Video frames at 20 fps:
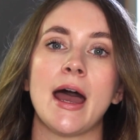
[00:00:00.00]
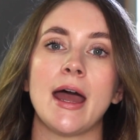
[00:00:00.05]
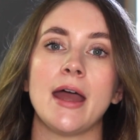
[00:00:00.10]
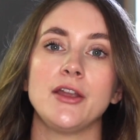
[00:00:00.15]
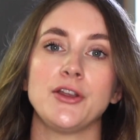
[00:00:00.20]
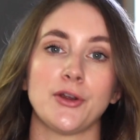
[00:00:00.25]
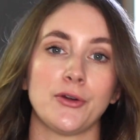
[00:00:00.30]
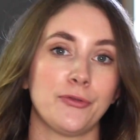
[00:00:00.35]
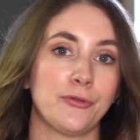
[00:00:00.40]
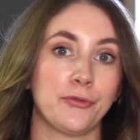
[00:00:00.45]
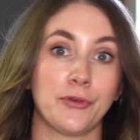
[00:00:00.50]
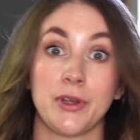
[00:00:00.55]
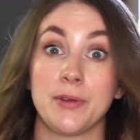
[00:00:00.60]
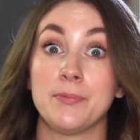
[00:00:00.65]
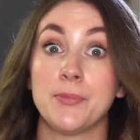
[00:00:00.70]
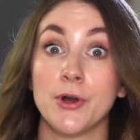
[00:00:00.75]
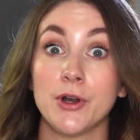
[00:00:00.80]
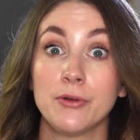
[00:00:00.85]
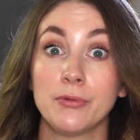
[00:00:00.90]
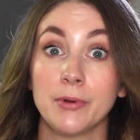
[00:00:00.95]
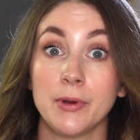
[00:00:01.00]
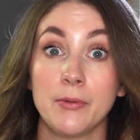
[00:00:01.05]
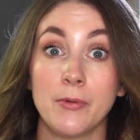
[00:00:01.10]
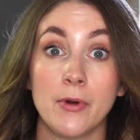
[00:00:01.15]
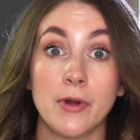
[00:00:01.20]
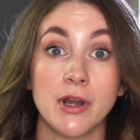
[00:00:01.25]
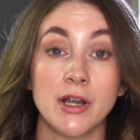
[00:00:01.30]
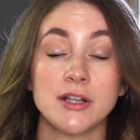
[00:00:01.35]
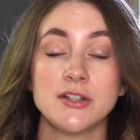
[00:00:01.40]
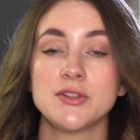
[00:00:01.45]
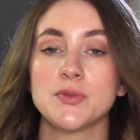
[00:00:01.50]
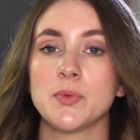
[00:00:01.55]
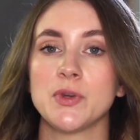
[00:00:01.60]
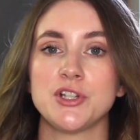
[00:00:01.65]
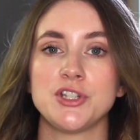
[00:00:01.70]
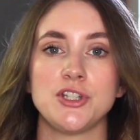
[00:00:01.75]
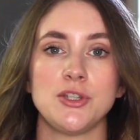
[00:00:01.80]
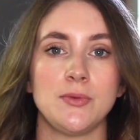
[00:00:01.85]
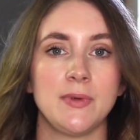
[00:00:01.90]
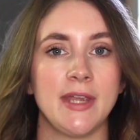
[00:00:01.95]
your free book rewards,
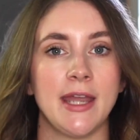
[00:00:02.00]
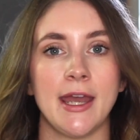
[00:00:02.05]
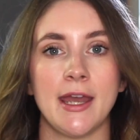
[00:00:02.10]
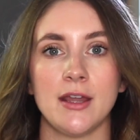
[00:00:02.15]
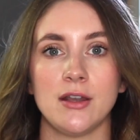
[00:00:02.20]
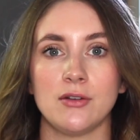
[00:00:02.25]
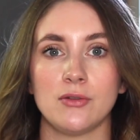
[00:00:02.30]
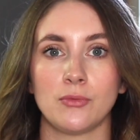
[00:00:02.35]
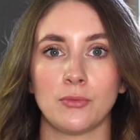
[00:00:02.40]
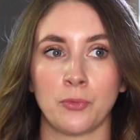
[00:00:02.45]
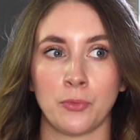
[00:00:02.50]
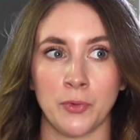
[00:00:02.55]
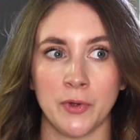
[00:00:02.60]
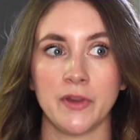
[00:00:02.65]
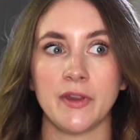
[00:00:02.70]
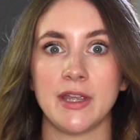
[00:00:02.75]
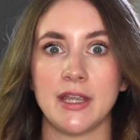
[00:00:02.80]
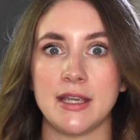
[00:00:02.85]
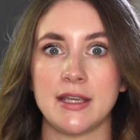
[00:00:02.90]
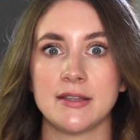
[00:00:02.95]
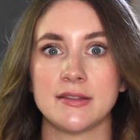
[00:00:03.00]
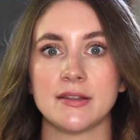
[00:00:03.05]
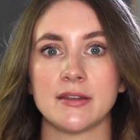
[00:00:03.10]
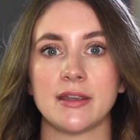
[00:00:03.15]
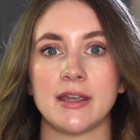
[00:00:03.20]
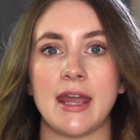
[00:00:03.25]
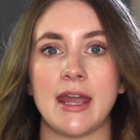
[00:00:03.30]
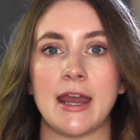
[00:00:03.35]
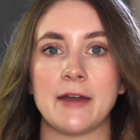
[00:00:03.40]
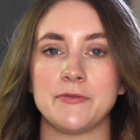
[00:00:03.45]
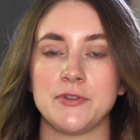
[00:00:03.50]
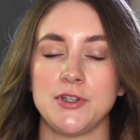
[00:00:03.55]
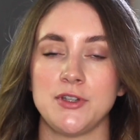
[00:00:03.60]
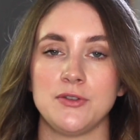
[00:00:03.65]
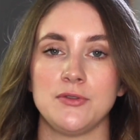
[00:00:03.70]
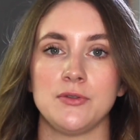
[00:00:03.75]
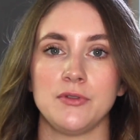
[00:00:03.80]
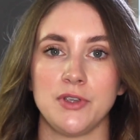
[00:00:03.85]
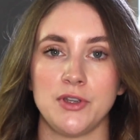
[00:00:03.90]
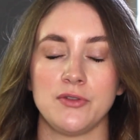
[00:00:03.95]
which you get really easily after
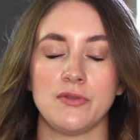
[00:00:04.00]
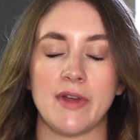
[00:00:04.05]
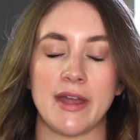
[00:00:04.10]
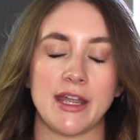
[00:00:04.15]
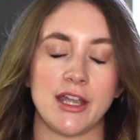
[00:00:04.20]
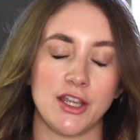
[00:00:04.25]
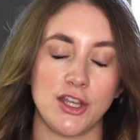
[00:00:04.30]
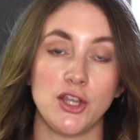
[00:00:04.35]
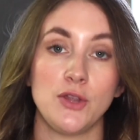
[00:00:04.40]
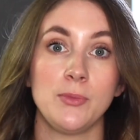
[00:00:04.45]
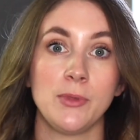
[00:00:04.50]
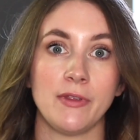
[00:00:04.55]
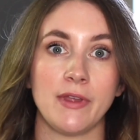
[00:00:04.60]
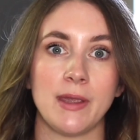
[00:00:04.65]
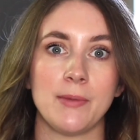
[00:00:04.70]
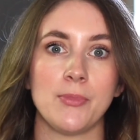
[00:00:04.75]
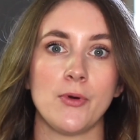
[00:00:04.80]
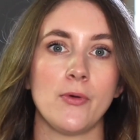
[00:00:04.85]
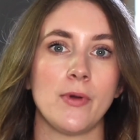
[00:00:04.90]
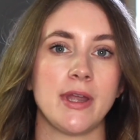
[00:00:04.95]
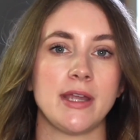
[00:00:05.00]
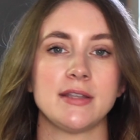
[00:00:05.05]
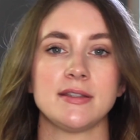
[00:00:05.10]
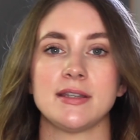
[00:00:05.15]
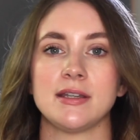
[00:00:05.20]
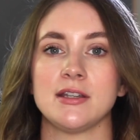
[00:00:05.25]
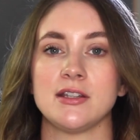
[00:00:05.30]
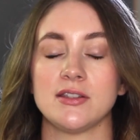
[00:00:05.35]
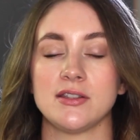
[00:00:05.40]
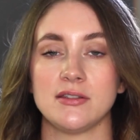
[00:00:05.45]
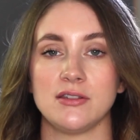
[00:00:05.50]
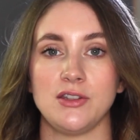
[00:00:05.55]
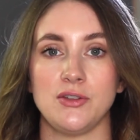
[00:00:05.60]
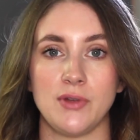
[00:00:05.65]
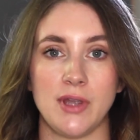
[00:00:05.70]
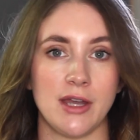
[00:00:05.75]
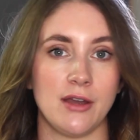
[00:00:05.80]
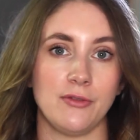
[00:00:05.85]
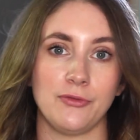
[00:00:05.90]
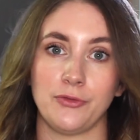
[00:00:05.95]
you like accumulate points, and you
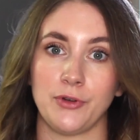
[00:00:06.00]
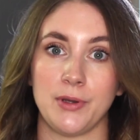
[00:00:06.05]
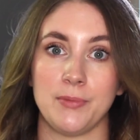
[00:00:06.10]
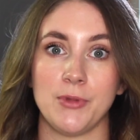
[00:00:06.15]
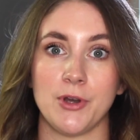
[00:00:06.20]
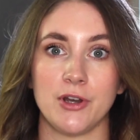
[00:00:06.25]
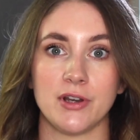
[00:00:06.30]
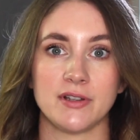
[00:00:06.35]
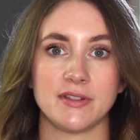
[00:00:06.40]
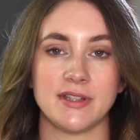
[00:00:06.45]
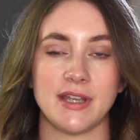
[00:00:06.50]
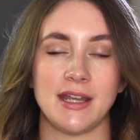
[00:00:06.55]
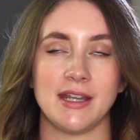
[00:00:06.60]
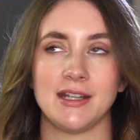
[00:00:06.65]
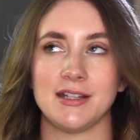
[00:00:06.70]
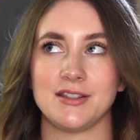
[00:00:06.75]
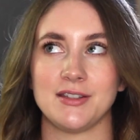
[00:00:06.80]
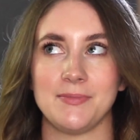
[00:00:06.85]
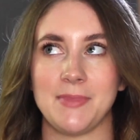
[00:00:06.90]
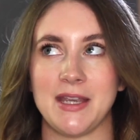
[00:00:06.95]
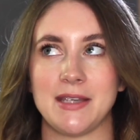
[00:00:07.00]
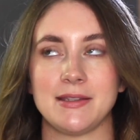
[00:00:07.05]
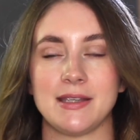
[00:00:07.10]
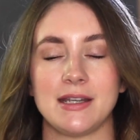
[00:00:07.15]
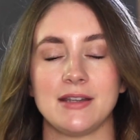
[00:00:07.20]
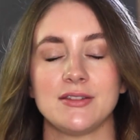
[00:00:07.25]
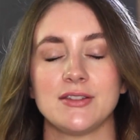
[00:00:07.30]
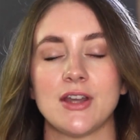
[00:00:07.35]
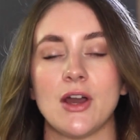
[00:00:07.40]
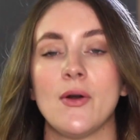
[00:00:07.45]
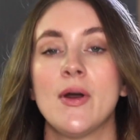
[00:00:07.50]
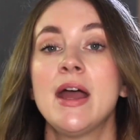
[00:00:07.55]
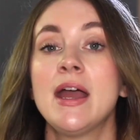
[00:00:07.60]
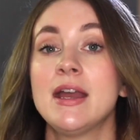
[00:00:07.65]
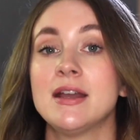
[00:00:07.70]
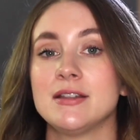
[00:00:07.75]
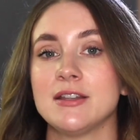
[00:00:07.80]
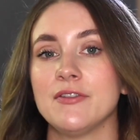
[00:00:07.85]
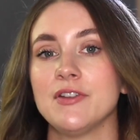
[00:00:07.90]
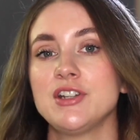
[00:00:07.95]
get free books, and it's amazing. So
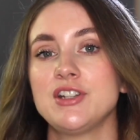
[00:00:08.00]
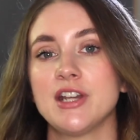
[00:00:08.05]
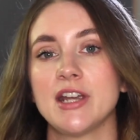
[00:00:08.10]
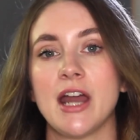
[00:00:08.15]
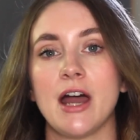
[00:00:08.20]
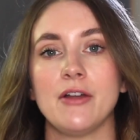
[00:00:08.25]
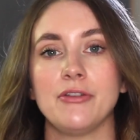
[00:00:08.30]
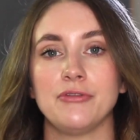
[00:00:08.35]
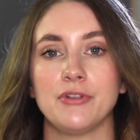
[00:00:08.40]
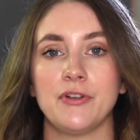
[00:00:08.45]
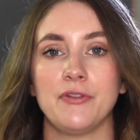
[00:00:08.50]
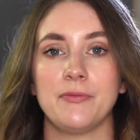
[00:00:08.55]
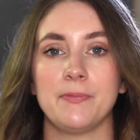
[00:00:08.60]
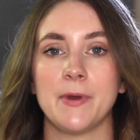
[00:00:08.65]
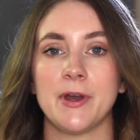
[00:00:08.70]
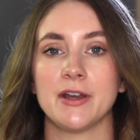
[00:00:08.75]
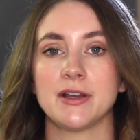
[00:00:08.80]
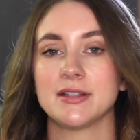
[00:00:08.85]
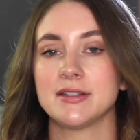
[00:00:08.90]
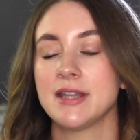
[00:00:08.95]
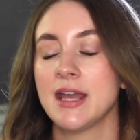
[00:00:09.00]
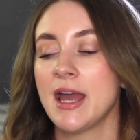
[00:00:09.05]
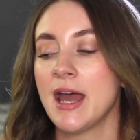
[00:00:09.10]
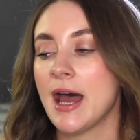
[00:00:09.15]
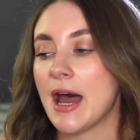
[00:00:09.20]
definitely check out Thriftbooks.